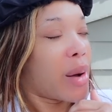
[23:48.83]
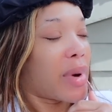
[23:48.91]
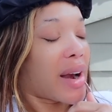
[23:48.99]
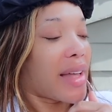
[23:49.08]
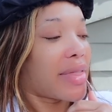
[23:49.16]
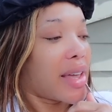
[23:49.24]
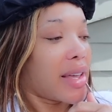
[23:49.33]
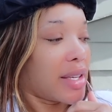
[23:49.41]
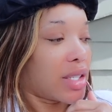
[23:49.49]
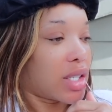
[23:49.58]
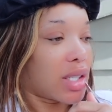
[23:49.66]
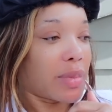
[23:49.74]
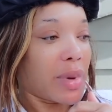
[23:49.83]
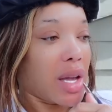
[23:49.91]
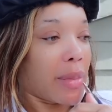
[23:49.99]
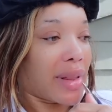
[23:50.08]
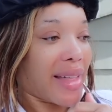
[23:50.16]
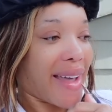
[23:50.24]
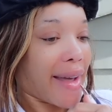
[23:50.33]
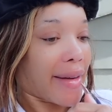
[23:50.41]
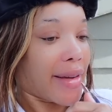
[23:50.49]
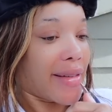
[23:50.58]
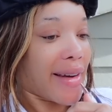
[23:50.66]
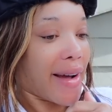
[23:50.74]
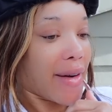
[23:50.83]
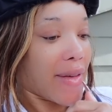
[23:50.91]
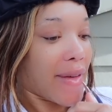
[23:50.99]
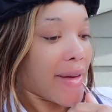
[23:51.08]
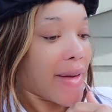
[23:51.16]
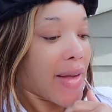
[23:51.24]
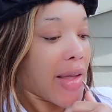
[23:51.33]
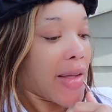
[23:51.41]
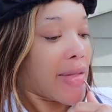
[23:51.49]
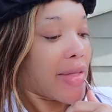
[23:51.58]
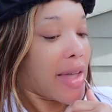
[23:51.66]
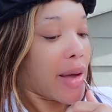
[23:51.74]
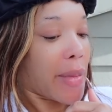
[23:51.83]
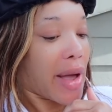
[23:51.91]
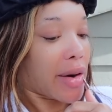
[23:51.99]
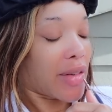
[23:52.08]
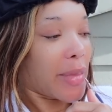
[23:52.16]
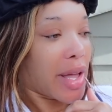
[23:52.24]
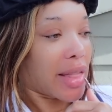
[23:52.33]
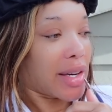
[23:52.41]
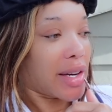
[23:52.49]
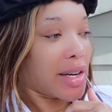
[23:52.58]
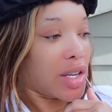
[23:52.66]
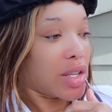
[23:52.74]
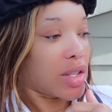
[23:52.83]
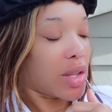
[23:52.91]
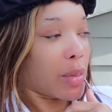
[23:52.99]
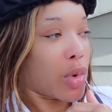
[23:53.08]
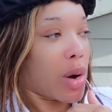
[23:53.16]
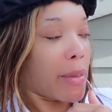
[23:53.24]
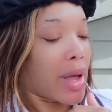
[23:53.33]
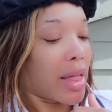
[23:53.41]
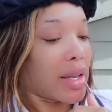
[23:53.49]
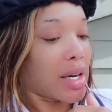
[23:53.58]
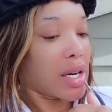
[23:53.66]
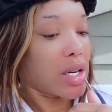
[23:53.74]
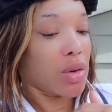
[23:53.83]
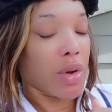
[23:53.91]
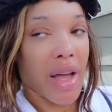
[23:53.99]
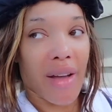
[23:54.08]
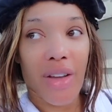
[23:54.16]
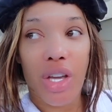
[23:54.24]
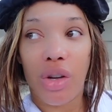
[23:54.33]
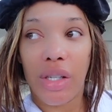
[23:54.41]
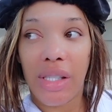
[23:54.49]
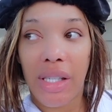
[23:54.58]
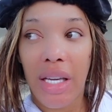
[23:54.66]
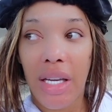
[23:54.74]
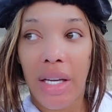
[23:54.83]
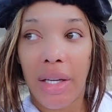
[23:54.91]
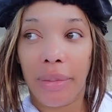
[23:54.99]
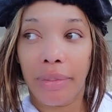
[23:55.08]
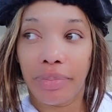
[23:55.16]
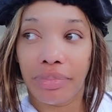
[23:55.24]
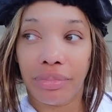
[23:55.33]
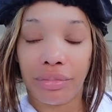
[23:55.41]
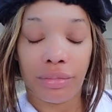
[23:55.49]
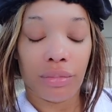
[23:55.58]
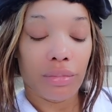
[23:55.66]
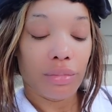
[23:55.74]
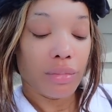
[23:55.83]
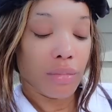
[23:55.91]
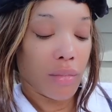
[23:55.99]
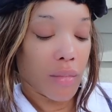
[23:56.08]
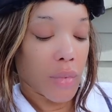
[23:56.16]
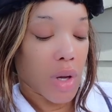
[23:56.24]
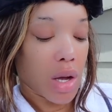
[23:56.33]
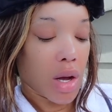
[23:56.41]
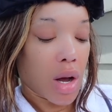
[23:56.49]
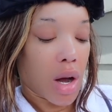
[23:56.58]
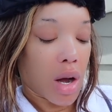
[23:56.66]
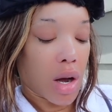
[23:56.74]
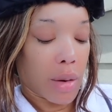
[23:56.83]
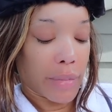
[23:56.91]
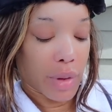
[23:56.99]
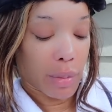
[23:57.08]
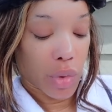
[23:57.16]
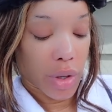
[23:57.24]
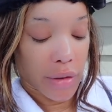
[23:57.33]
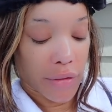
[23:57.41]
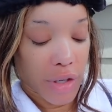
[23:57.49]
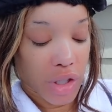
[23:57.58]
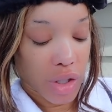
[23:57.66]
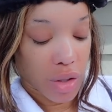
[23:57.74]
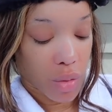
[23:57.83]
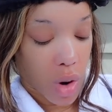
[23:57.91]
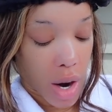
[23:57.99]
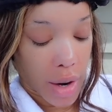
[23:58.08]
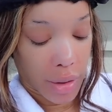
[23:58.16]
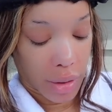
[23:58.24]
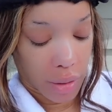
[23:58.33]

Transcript: But I think it's just being black, you know, the amount of melanin. The more melanin you have in your skin, um, the more deficient you are.